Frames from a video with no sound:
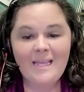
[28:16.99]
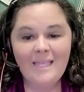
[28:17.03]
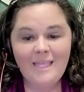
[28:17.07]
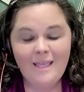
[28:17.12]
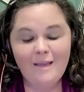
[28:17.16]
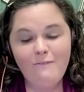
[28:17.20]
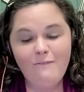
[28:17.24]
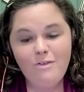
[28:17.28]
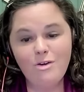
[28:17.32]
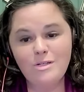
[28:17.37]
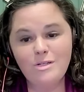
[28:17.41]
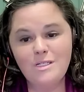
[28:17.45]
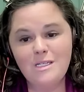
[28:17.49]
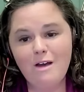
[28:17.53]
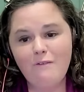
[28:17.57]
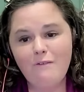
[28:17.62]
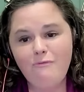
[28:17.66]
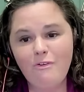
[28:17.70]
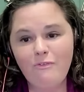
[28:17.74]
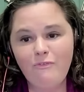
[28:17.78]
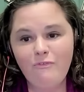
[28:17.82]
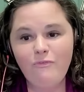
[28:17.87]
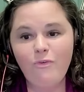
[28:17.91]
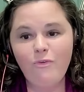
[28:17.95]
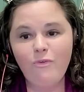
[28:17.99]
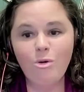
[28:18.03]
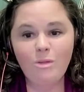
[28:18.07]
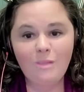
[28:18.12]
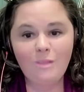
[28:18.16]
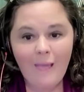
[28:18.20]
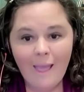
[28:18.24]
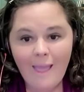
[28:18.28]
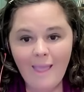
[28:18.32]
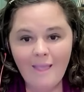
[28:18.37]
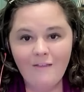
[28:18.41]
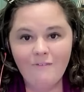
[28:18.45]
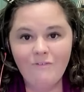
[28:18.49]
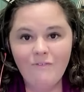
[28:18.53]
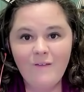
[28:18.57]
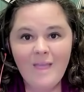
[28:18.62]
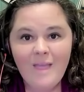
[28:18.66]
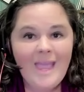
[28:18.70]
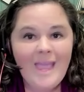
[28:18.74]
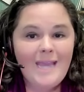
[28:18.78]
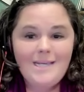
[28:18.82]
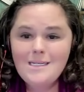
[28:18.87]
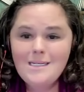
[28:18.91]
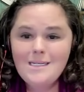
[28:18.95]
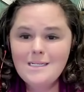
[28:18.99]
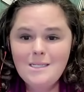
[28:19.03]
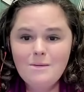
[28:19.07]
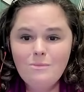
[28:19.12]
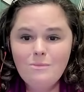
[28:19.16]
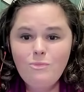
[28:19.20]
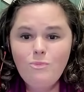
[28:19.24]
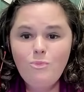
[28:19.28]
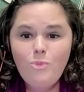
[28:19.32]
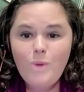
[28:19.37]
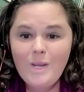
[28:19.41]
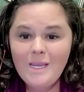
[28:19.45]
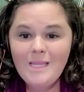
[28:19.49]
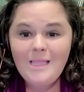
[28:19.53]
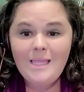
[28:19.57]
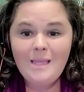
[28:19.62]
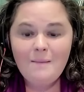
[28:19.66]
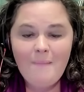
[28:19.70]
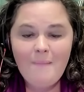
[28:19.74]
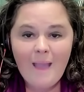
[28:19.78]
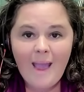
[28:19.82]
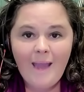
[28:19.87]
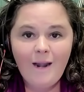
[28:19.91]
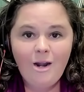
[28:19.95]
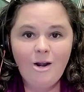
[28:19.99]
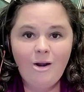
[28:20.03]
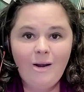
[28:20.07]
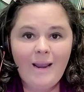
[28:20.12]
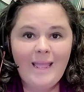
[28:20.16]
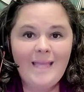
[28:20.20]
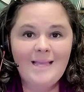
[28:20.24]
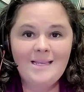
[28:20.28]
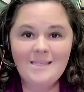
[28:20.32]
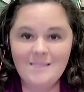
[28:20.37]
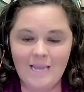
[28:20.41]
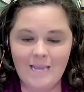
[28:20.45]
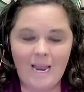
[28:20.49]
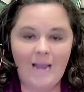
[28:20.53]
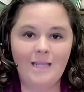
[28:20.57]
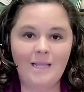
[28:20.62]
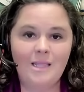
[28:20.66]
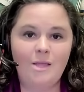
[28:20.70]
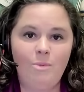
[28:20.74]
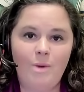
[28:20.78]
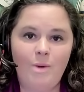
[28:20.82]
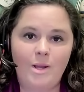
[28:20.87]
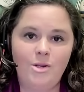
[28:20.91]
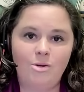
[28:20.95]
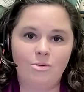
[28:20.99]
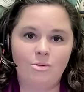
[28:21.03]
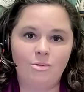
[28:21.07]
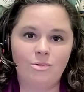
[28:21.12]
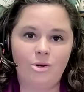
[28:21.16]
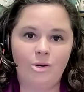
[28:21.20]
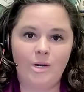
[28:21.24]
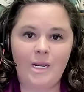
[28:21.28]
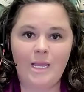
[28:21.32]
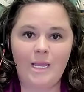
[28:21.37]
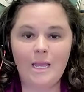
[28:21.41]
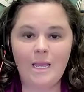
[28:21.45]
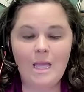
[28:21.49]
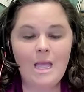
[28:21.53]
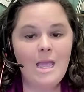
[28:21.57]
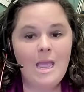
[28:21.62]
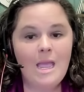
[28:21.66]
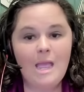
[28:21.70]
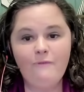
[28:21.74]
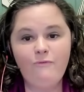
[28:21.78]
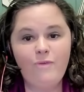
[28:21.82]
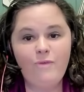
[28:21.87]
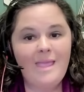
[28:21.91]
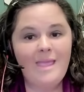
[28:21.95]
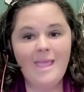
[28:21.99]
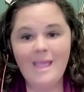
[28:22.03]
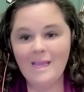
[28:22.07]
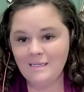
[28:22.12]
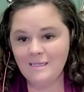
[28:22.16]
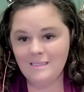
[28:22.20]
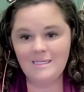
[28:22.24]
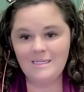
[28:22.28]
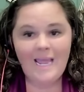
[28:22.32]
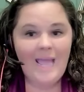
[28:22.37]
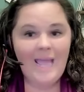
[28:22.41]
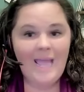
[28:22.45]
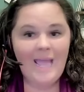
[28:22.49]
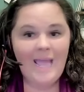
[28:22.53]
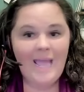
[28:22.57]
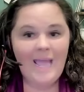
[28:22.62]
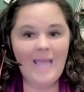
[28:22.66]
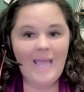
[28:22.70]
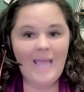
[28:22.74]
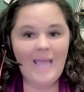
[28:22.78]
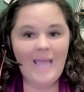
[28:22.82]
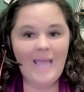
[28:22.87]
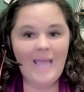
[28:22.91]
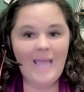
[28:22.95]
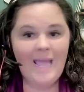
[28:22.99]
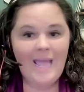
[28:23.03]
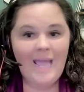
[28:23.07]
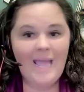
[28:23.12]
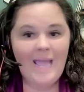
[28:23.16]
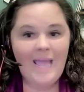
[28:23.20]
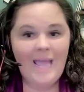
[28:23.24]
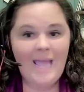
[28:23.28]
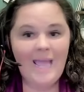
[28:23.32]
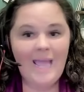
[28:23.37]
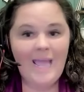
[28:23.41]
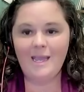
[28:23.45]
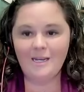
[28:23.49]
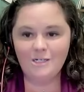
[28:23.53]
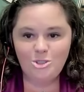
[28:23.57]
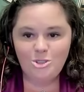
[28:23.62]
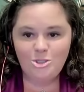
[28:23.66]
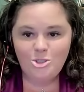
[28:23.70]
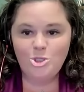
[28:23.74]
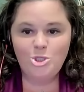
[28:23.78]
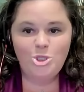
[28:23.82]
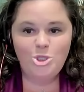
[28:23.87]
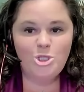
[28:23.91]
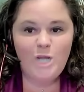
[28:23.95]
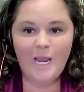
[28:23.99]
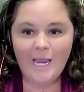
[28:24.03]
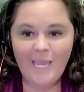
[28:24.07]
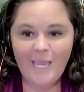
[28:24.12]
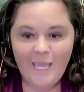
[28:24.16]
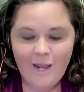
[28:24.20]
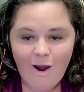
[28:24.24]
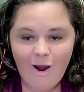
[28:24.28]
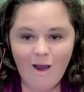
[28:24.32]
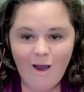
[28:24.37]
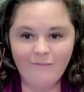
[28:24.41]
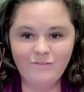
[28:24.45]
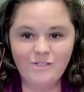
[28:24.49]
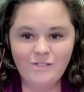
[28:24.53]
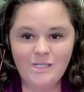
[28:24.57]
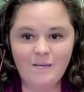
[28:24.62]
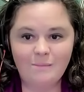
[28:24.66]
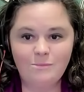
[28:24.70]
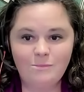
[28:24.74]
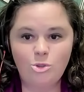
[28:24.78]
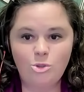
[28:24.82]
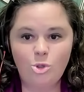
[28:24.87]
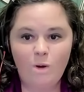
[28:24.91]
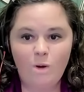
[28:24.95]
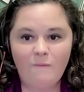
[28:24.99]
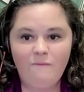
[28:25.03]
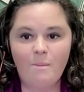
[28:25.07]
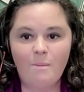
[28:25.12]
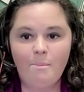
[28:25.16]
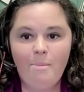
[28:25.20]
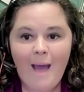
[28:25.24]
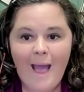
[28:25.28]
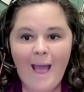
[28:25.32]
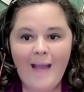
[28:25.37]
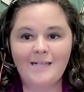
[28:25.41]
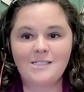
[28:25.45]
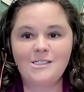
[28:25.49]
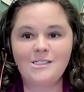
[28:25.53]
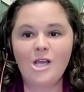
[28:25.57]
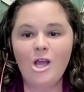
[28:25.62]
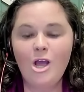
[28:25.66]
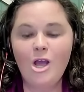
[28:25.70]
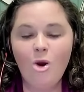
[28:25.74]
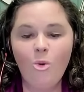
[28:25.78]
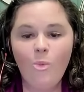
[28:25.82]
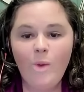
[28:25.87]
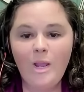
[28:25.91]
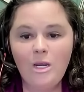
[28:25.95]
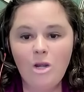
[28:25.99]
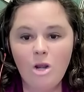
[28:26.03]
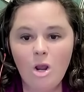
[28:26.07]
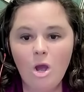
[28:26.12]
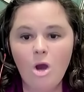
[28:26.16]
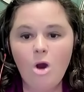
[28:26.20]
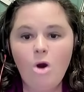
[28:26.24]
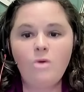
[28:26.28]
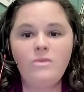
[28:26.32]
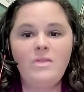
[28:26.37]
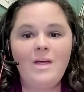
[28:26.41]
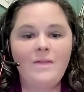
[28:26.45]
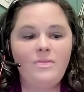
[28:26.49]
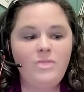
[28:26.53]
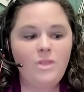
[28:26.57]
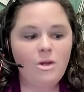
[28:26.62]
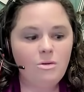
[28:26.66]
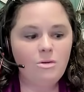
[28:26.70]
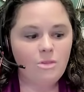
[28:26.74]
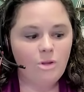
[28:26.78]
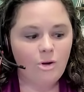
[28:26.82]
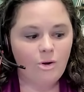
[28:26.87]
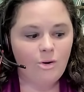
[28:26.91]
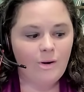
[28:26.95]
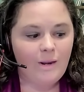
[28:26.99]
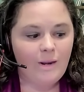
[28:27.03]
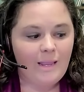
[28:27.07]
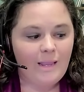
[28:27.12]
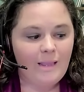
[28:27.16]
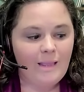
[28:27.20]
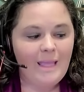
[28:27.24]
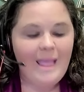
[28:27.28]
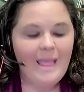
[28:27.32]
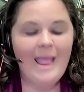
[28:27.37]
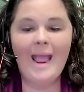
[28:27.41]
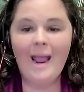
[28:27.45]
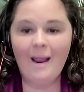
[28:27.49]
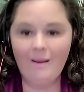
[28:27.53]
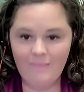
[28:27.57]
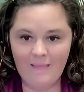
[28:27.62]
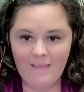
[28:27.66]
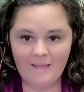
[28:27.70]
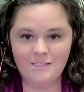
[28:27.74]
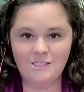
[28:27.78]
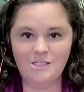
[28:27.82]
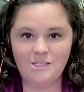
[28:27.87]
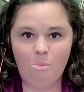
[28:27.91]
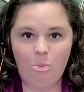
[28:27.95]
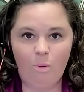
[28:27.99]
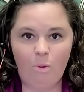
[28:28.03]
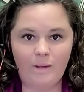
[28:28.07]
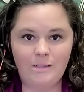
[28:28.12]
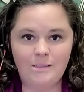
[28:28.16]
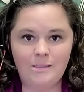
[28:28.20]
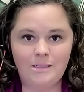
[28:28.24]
Give yourself a full life. It doesn't really matter exactly what you're learning if we can't test it, if we can't check it off some sort of a box. We know that they're learning, and that's the point.